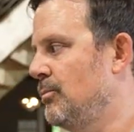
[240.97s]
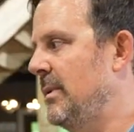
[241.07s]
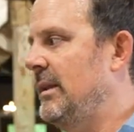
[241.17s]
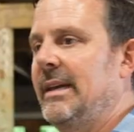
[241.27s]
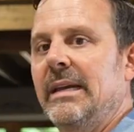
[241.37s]

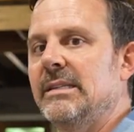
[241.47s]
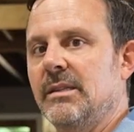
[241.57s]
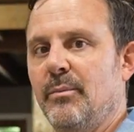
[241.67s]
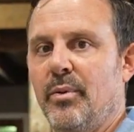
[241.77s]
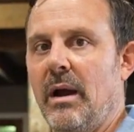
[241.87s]
really isn't
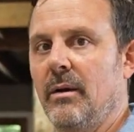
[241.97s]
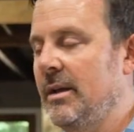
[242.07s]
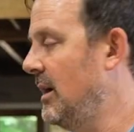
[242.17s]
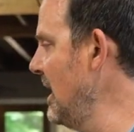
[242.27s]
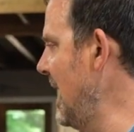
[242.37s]
the priority.
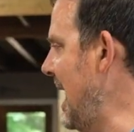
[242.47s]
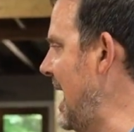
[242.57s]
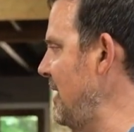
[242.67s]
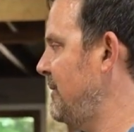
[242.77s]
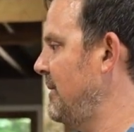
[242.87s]

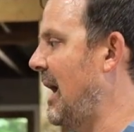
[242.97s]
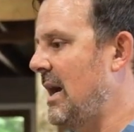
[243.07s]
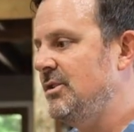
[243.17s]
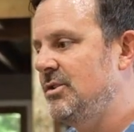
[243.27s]
I